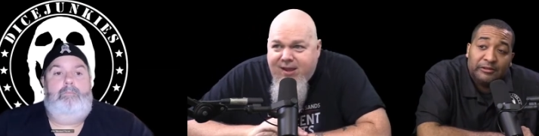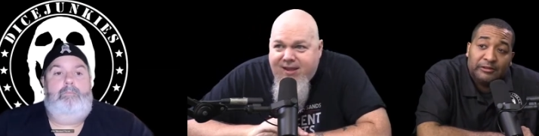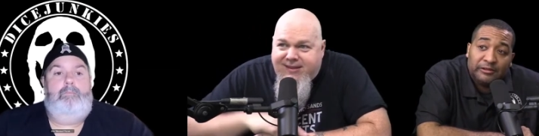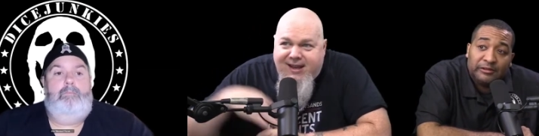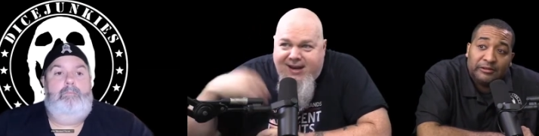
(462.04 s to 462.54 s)

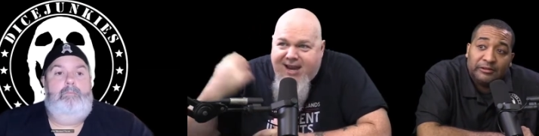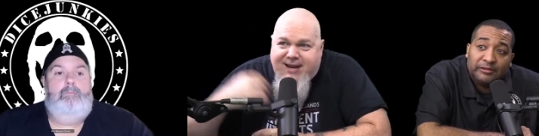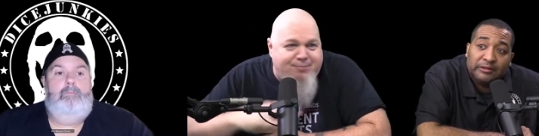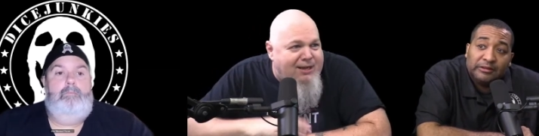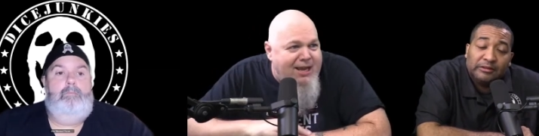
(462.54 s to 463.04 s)
Speaker 1: they
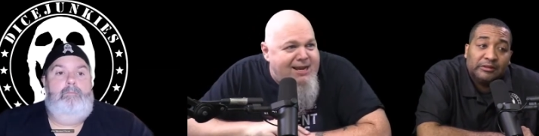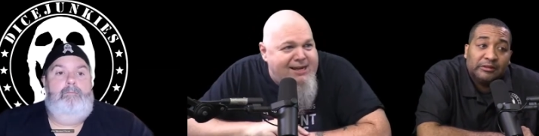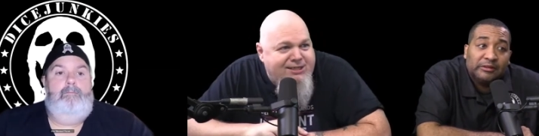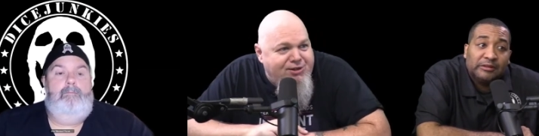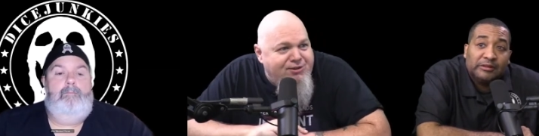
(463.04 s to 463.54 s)
like
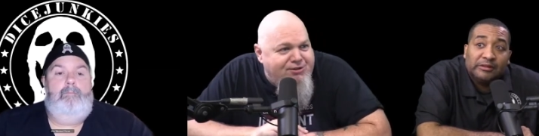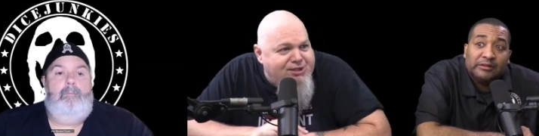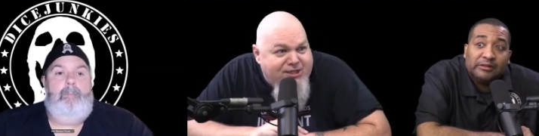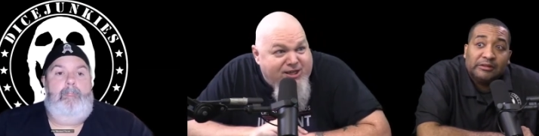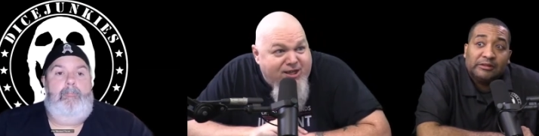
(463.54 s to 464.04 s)
Blade, so they're
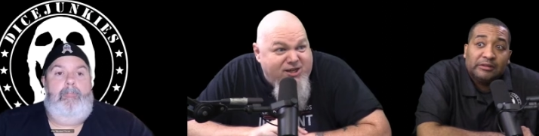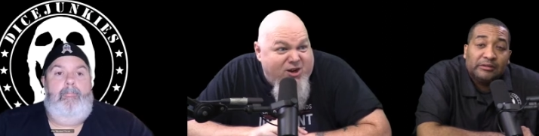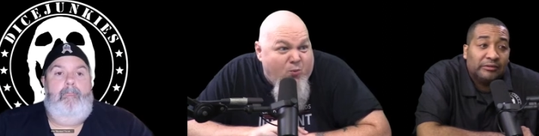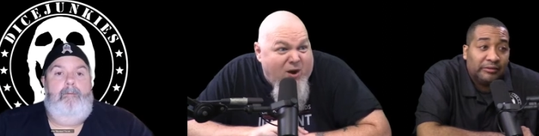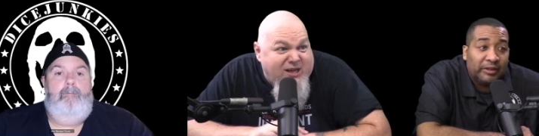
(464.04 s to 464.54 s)
just gonna go
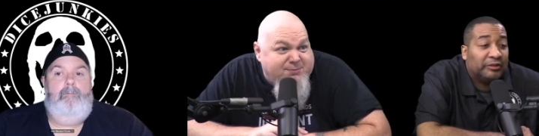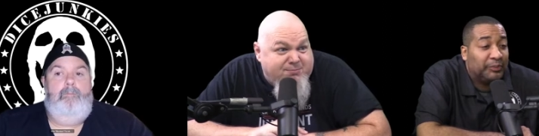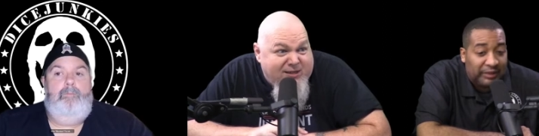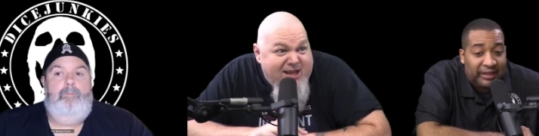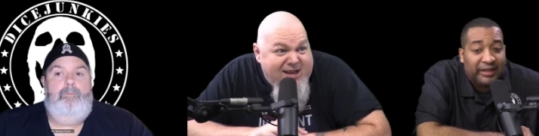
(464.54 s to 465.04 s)
watch
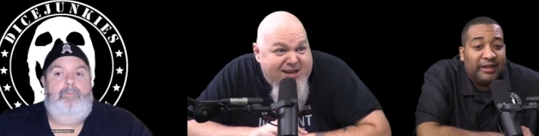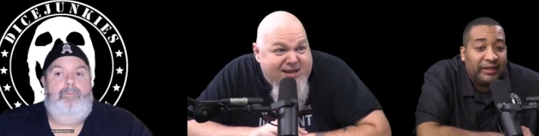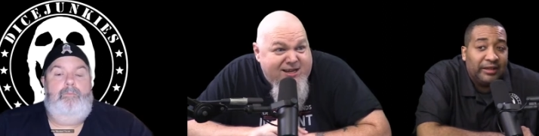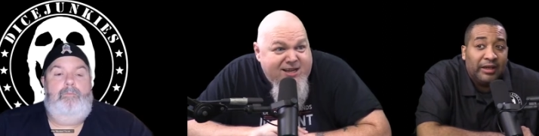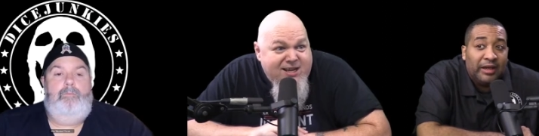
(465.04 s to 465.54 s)

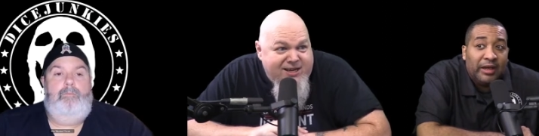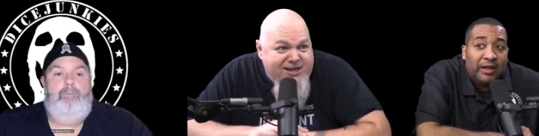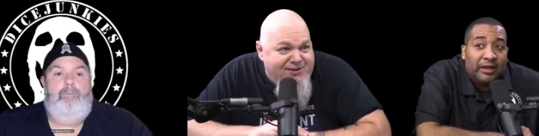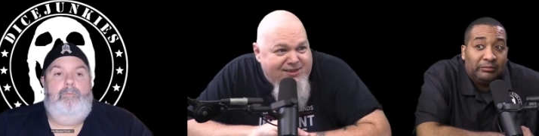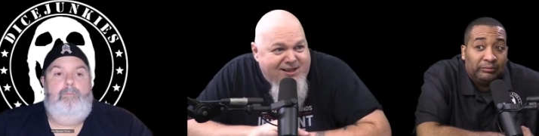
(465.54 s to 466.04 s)
Blade. Blade. You
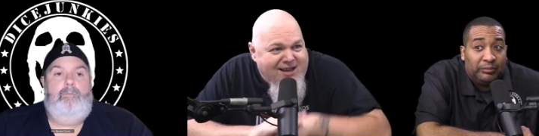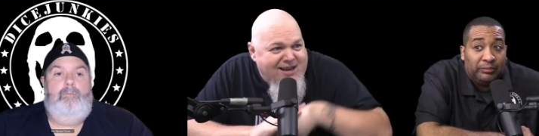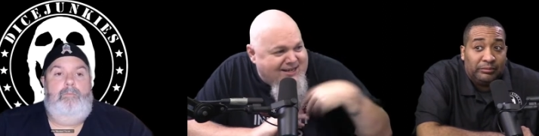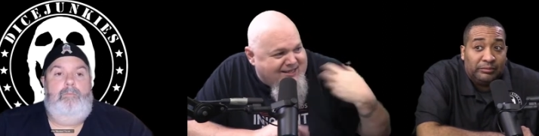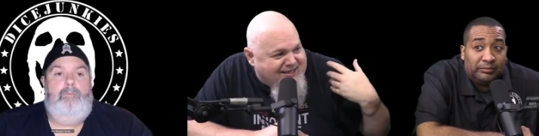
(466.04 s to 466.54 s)
know, they
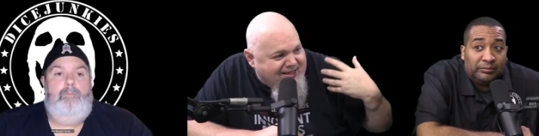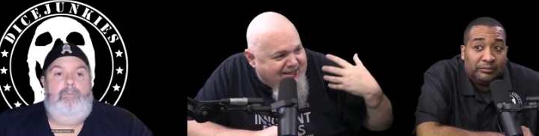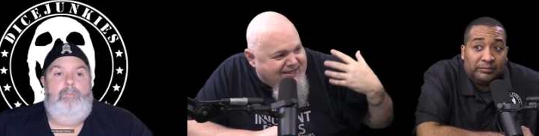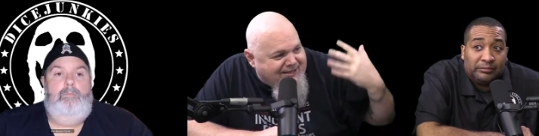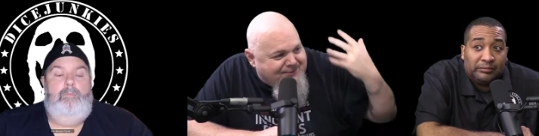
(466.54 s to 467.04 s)
like
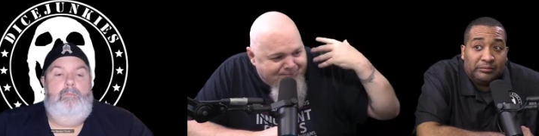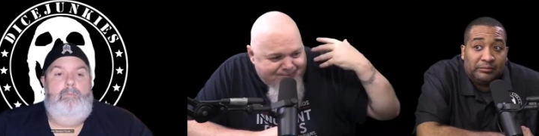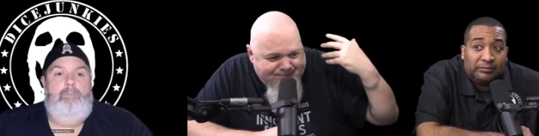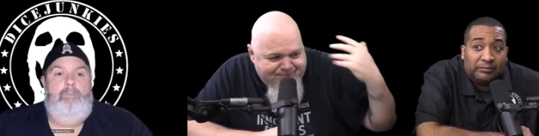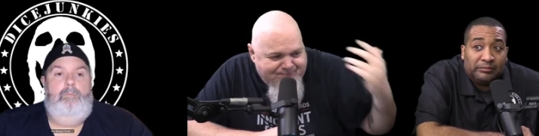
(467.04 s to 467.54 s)
um,
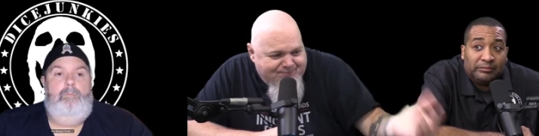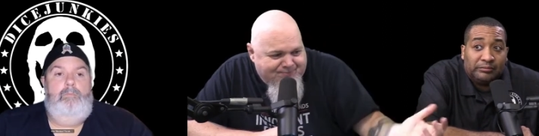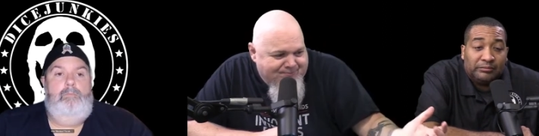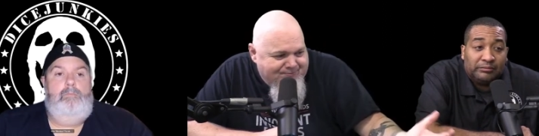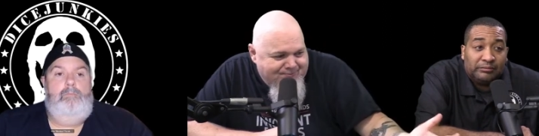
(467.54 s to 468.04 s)

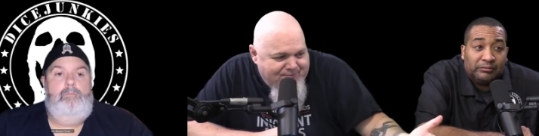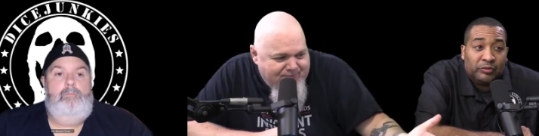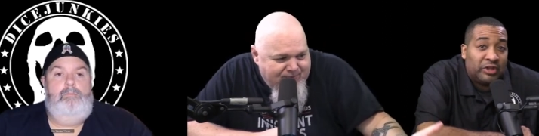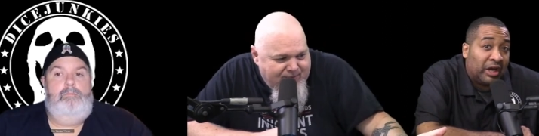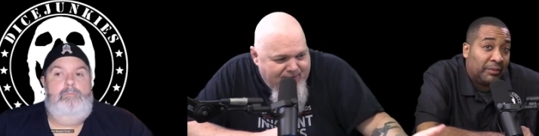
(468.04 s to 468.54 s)

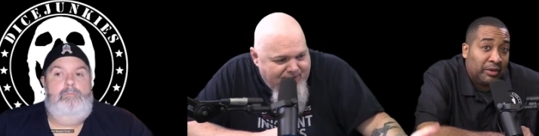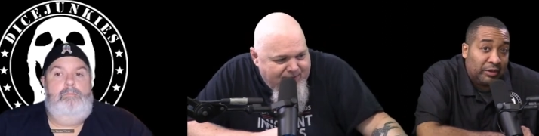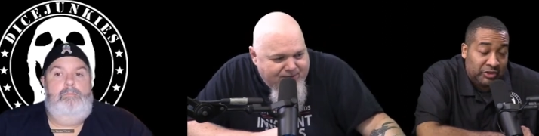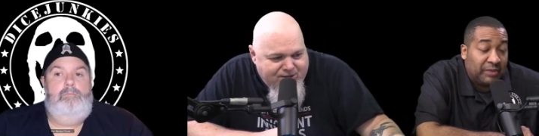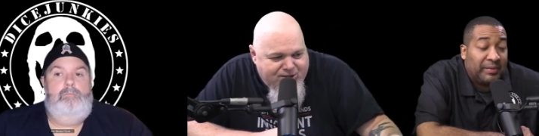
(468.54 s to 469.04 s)
Speaker 2: which I'm on.
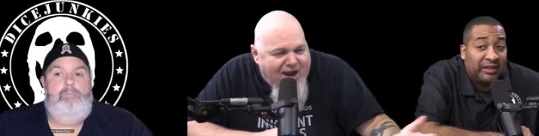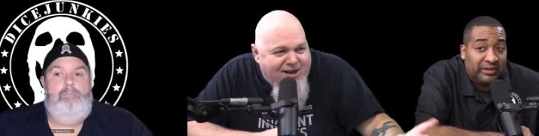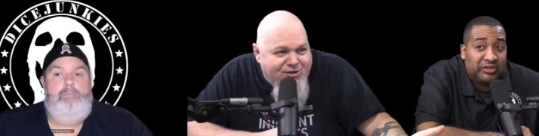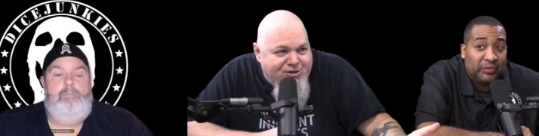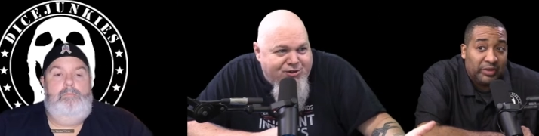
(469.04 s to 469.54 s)
It's on my
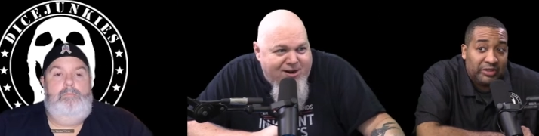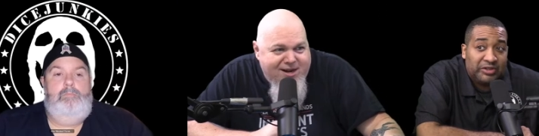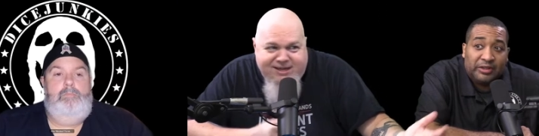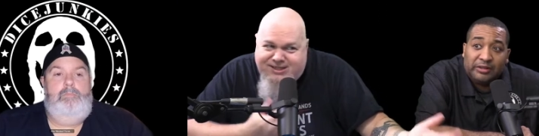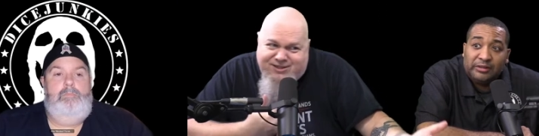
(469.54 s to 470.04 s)
Doctor
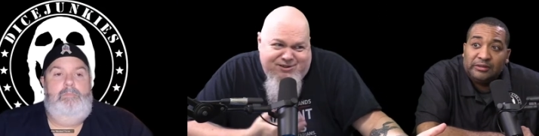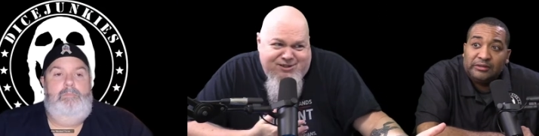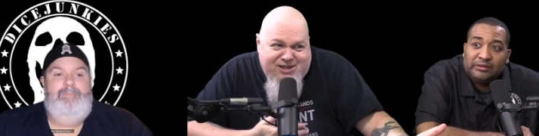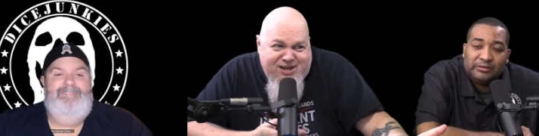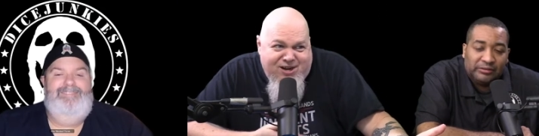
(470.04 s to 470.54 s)
Strange.
Speaker 1: So you're
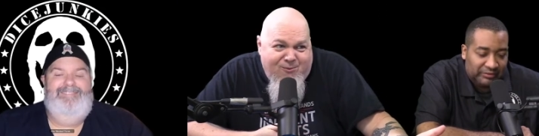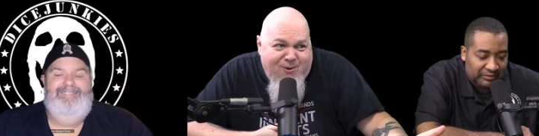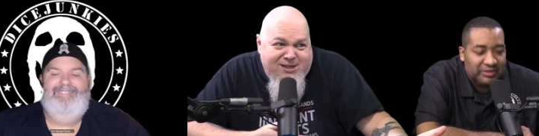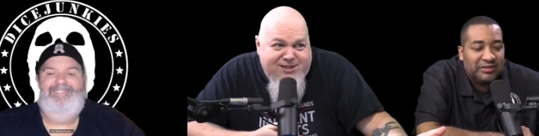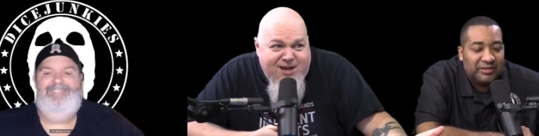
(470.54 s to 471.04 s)
just gonna go
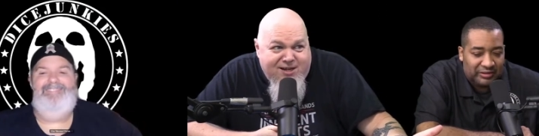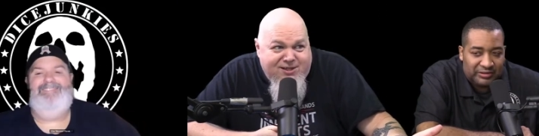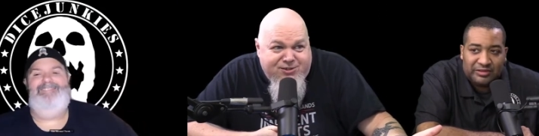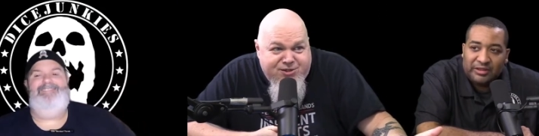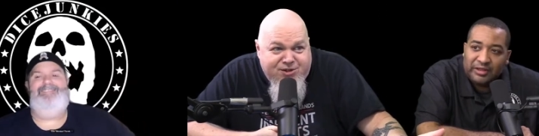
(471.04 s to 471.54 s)
watch
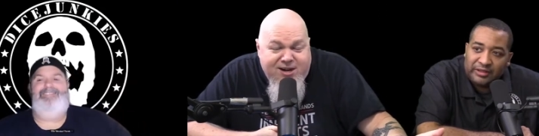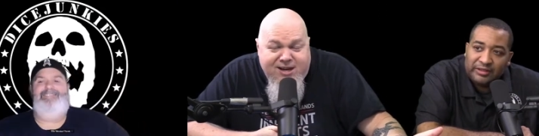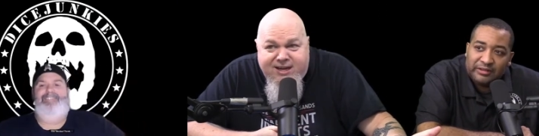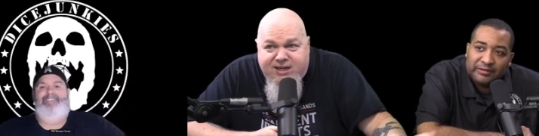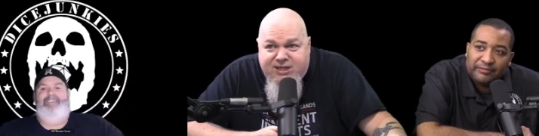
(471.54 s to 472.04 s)
Doctor
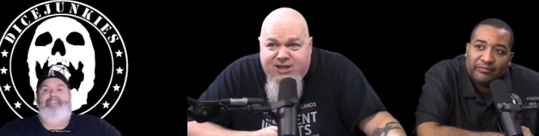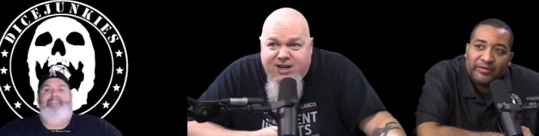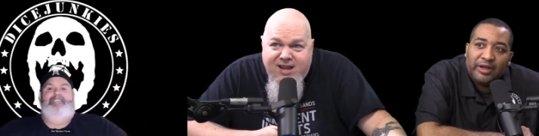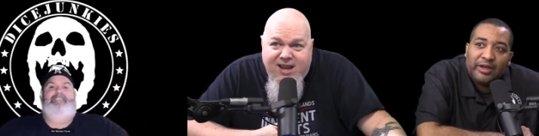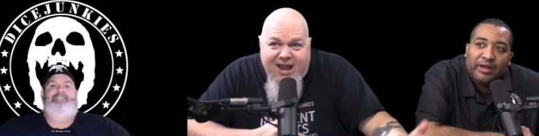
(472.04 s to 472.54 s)
Strange.
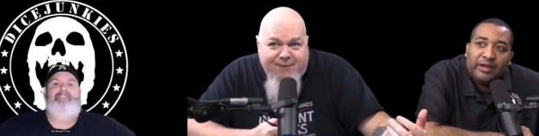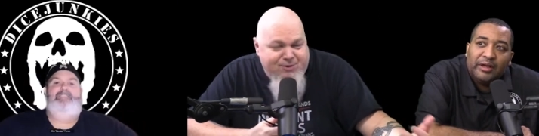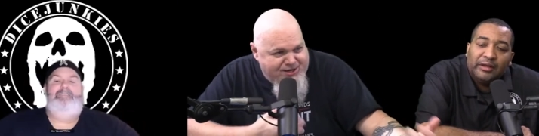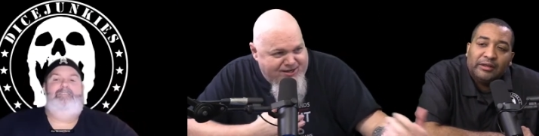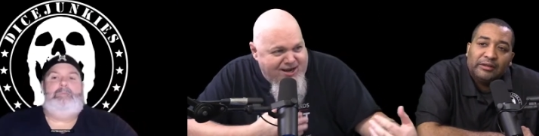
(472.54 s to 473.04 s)
And
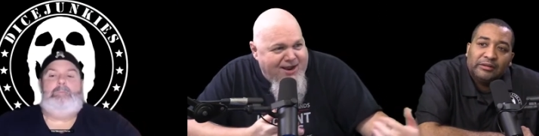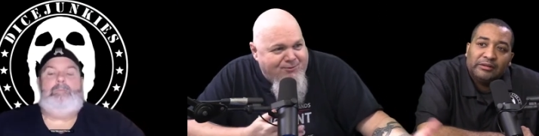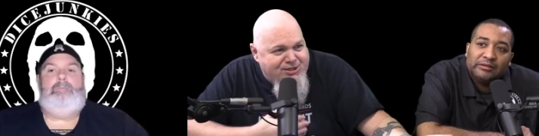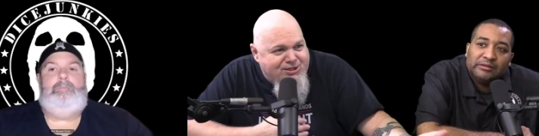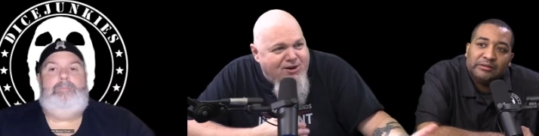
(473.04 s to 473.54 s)
when yeah,
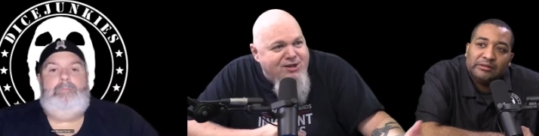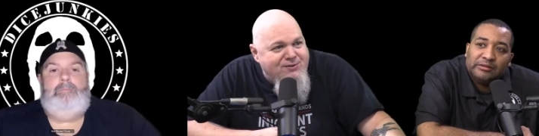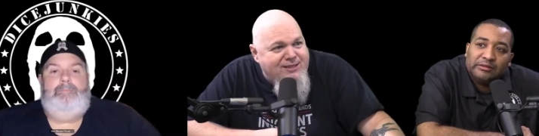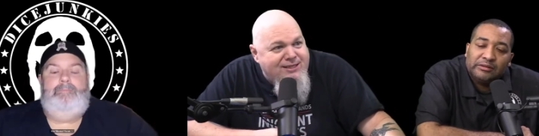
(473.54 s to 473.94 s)
when you start doing these